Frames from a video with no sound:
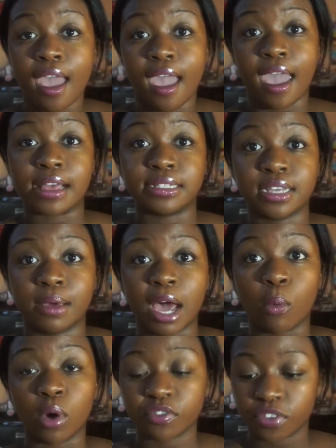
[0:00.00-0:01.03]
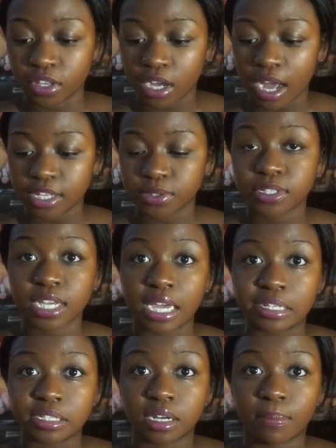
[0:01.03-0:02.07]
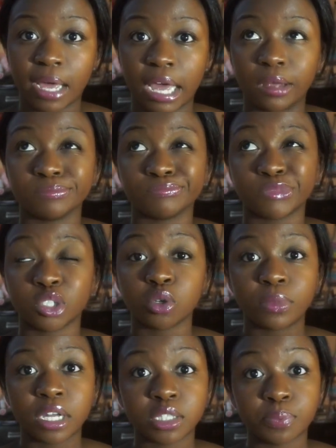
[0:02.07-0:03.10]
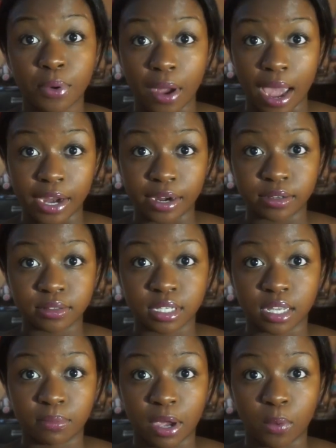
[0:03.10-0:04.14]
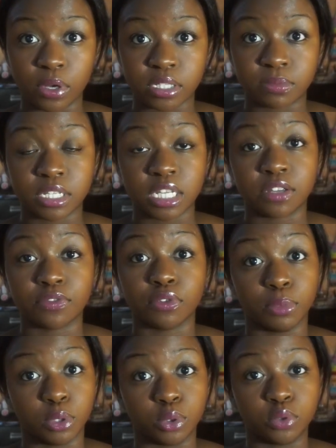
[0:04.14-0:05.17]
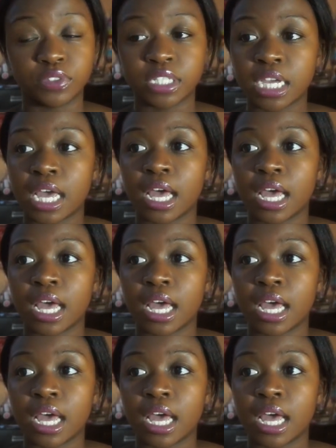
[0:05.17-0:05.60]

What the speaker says: and I went for the consultation about 2 months prior to getting my wisdom teeth removed.